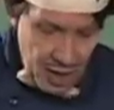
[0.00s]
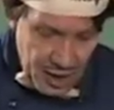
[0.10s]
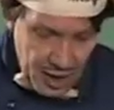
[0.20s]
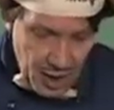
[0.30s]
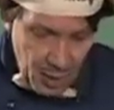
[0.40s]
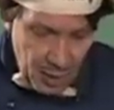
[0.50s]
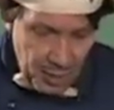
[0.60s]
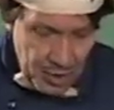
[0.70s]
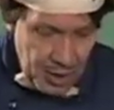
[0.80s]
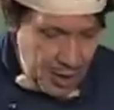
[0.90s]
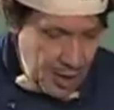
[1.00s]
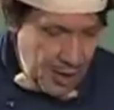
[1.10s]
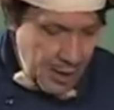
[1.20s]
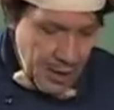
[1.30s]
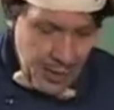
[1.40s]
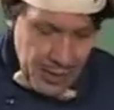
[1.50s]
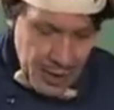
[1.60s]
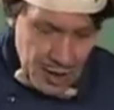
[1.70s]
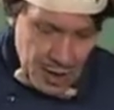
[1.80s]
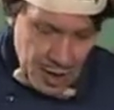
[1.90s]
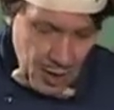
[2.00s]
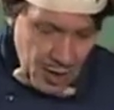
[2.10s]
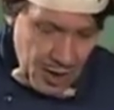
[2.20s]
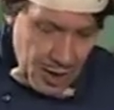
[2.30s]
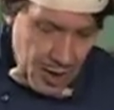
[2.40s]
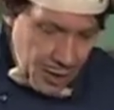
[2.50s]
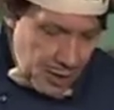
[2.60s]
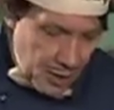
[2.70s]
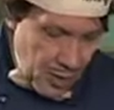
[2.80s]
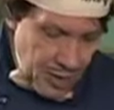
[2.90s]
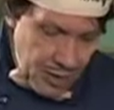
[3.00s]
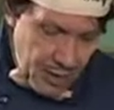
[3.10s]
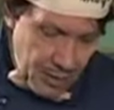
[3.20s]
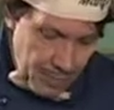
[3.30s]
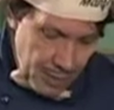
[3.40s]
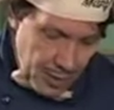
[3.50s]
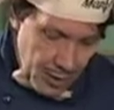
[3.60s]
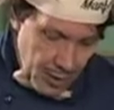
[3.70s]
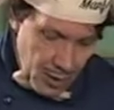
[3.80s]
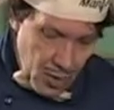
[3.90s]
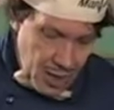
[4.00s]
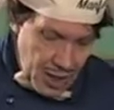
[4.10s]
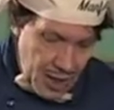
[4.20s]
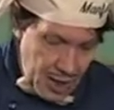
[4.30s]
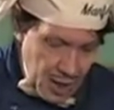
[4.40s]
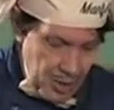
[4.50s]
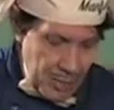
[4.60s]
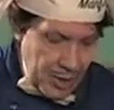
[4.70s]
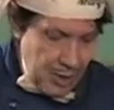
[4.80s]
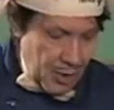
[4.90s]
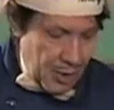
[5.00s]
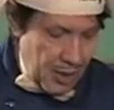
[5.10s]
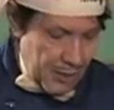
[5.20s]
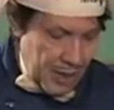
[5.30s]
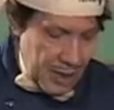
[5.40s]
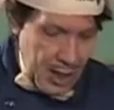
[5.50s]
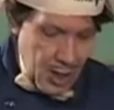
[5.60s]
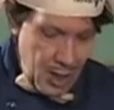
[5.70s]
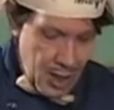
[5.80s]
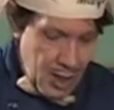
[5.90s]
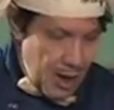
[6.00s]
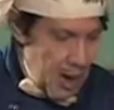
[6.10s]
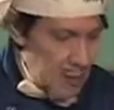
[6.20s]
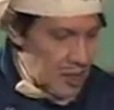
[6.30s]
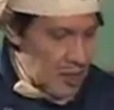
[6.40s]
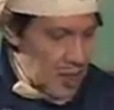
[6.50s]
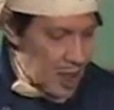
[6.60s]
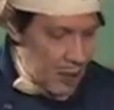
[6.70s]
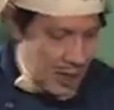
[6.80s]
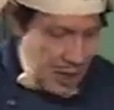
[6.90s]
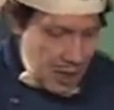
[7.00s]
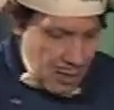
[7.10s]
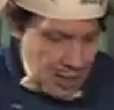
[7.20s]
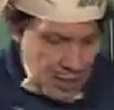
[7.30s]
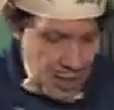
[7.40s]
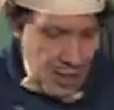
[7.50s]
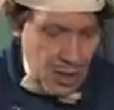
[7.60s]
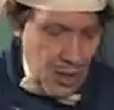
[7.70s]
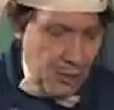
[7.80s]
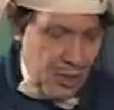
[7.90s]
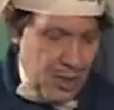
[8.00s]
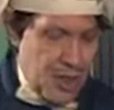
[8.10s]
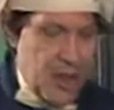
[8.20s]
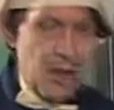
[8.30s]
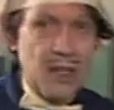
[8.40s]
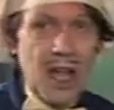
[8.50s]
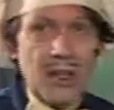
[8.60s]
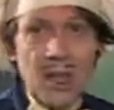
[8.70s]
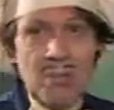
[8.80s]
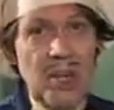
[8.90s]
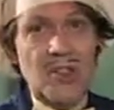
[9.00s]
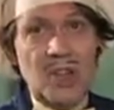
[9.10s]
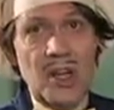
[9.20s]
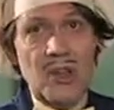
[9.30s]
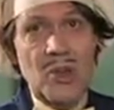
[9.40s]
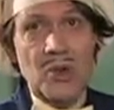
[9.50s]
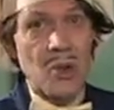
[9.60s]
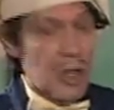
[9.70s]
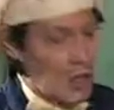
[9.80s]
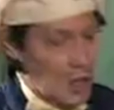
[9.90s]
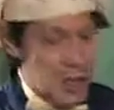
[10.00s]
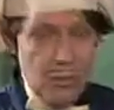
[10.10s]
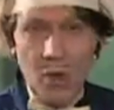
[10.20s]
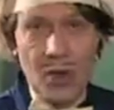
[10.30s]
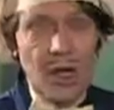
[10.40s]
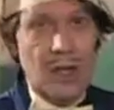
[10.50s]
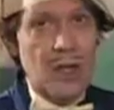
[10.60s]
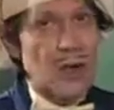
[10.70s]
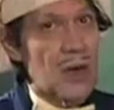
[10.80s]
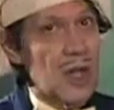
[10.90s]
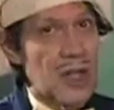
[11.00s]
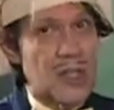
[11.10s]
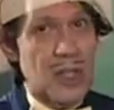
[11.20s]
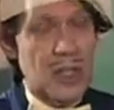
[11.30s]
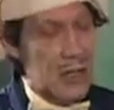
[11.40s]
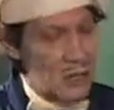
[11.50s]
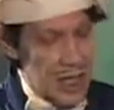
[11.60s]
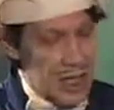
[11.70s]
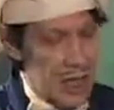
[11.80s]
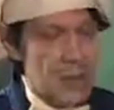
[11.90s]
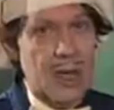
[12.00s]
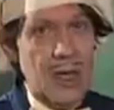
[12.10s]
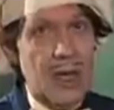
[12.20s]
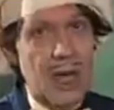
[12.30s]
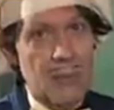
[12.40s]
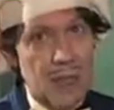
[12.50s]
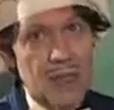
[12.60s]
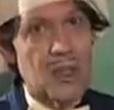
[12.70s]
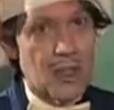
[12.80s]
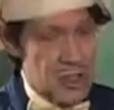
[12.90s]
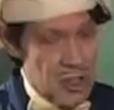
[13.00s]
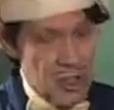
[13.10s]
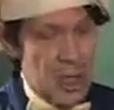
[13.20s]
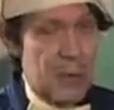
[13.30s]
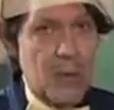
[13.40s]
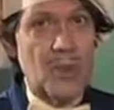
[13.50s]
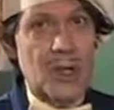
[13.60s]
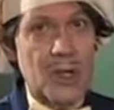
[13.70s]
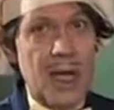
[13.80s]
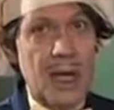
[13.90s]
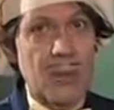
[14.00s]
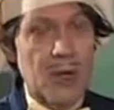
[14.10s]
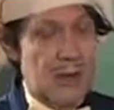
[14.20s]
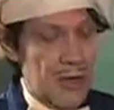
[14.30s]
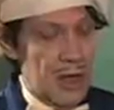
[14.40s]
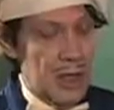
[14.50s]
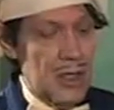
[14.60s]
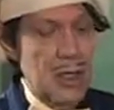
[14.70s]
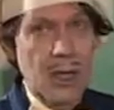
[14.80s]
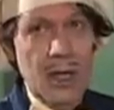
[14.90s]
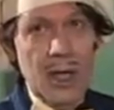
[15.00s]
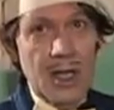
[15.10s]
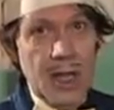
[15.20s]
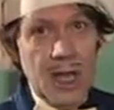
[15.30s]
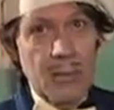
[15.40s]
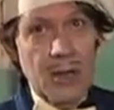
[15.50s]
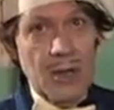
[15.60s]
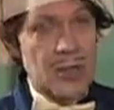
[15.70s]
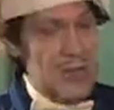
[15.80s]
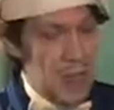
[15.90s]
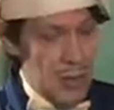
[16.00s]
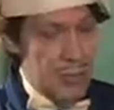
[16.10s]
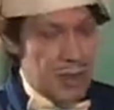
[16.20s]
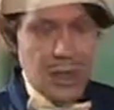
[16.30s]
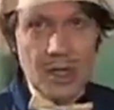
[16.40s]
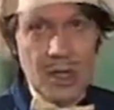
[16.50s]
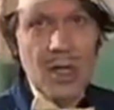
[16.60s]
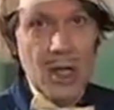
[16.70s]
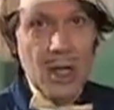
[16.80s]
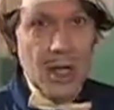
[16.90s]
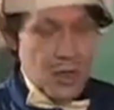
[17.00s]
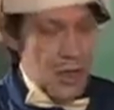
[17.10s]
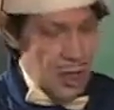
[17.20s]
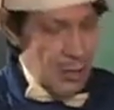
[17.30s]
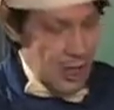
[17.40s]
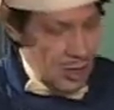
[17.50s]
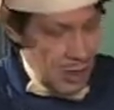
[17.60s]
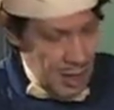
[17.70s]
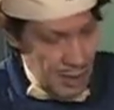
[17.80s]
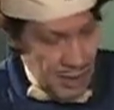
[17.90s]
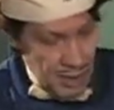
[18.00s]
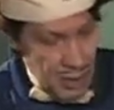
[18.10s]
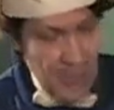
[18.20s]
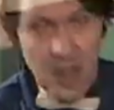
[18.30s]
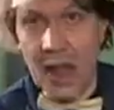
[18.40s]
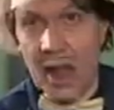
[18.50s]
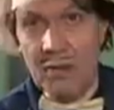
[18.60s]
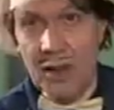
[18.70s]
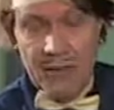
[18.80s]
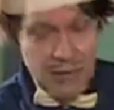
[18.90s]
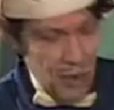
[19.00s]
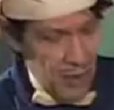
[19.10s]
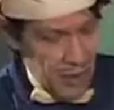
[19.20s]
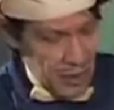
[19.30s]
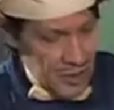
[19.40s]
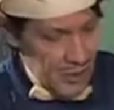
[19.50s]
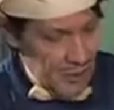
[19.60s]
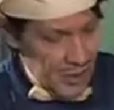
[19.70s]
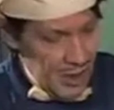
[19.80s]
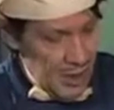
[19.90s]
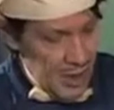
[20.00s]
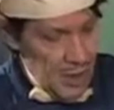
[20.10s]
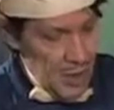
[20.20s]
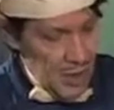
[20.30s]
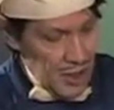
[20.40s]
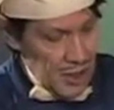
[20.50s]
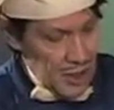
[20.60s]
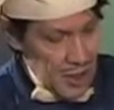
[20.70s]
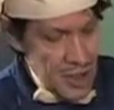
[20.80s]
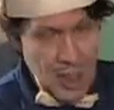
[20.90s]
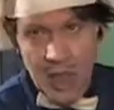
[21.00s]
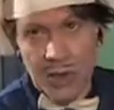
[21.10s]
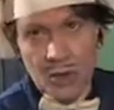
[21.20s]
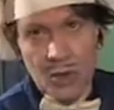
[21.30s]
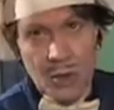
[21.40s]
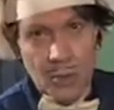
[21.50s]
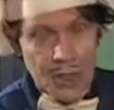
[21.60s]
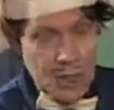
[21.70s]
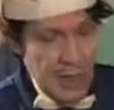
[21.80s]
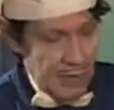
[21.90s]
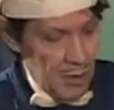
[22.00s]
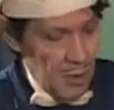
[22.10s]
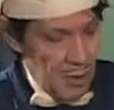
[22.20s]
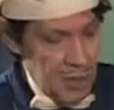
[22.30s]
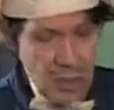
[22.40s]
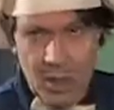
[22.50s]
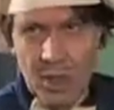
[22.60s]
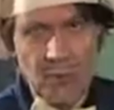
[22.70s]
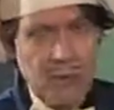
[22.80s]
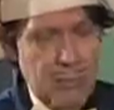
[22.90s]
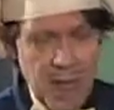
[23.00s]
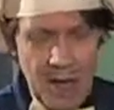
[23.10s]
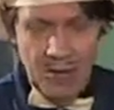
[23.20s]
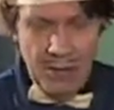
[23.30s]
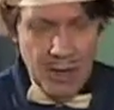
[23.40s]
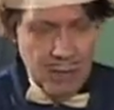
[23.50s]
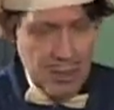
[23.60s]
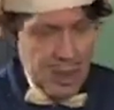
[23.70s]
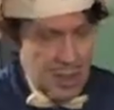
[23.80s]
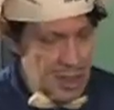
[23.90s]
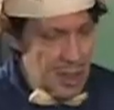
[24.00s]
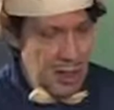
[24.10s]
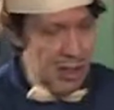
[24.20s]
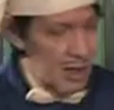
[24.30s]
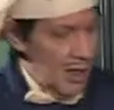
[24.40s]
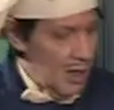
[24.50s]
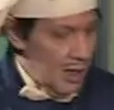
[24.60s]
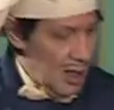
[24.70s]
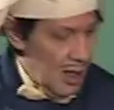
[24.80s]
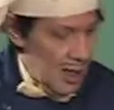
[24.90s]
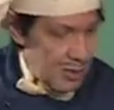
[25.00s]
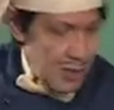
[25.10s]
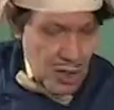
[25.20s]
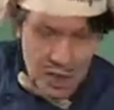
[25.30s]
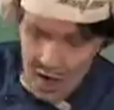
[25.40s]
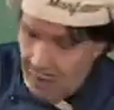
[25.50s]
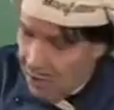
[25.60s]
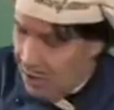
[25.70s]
all together. We put the celery in here with the rest of it. You notice I had to prepare a little bit. Now, how much celery and how much onion you put in here, that depends on you. You can use more onion or less onion. Right now, tonight, I made the decision I'm using that amount of onion and that amount of celery because it's going to make quite a bit. We're going to have leftovers, and then we're going to teach you how to do it with the leftovers. You learn from Manfred because I am no chef,